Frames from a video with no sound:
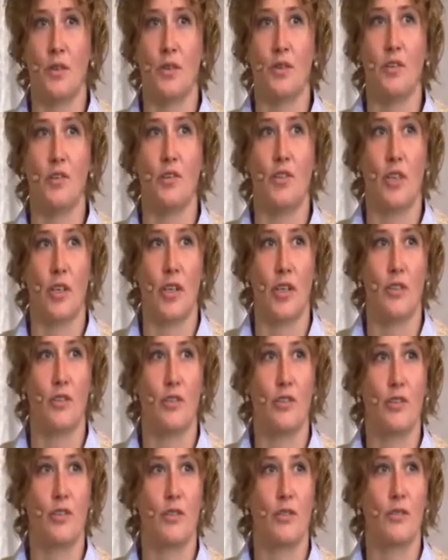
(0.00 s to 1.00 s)
during the
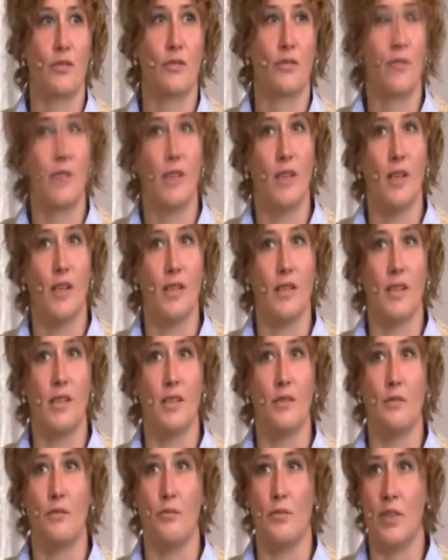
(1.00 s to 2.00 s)
change. And
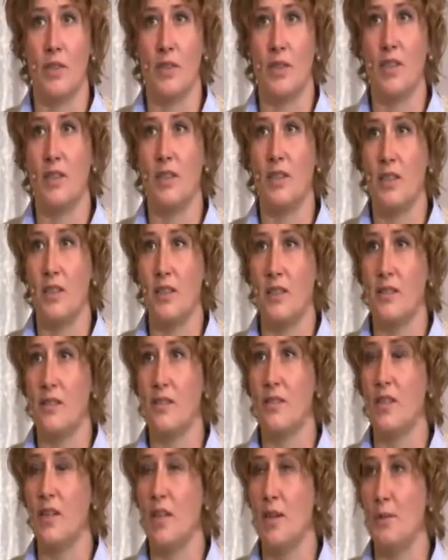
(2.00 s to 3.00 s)
it really
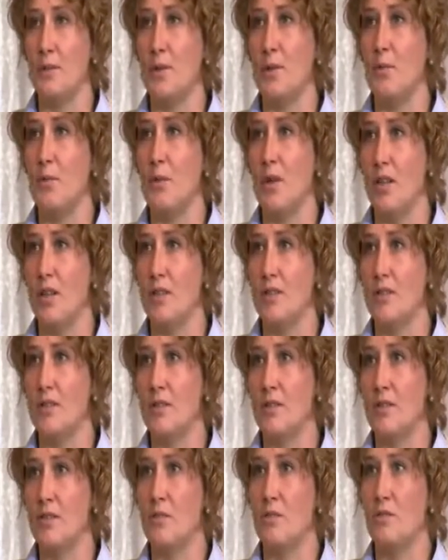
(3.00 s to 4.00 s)
is up to
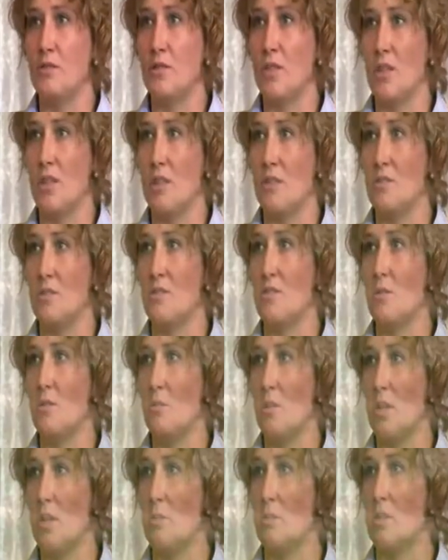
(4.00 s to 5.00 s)
us to change
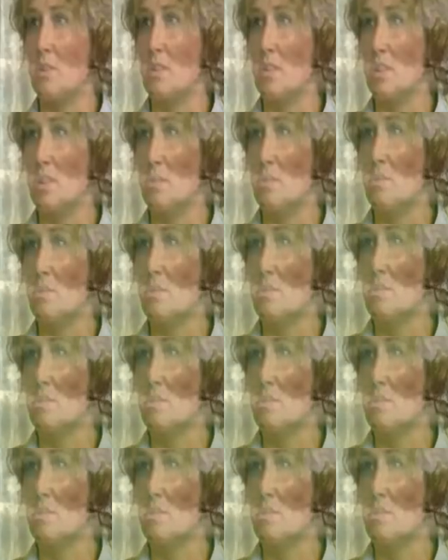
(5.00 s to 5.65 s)
the way we live.